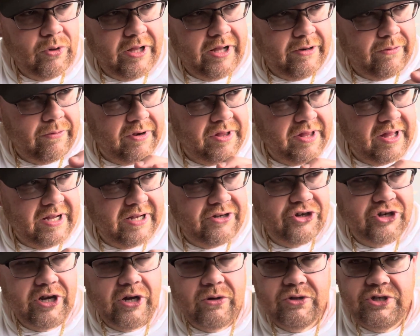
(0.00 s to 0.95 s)
and said
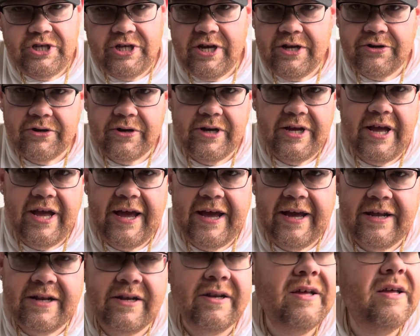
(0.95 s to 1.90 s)
Jacoje under it,
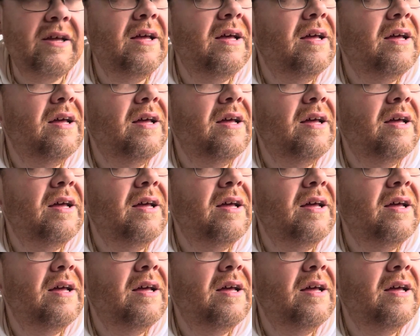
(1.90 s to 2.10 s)
and